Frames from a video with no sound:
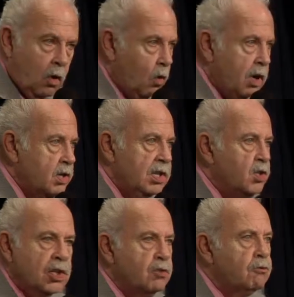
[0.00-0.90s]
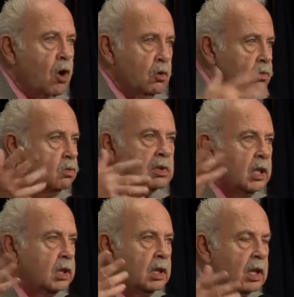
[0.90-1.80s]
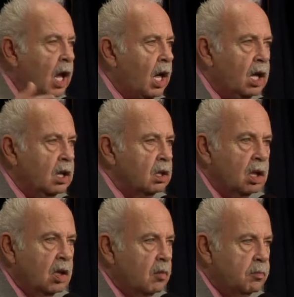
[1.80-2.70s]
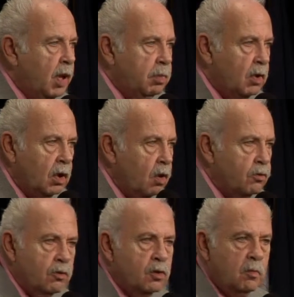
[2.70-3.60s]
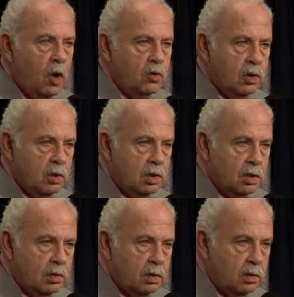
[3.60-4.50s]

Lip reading: Or is it just rote that people go through the motions?